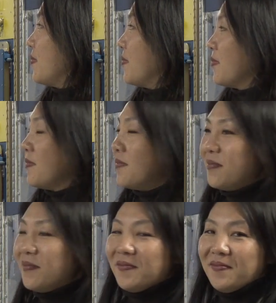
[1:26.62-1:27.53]

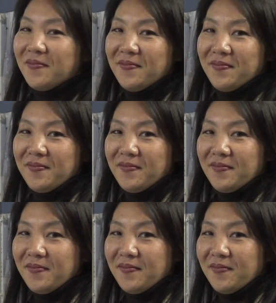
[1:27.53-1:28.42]

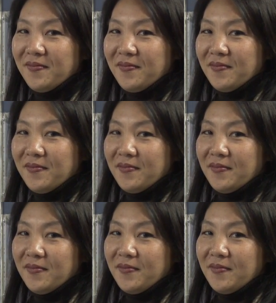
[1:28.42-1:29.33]

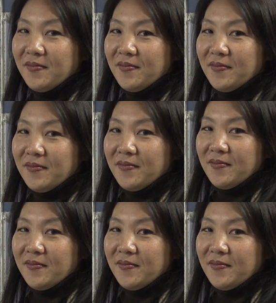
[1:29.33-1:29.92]
(not speaking)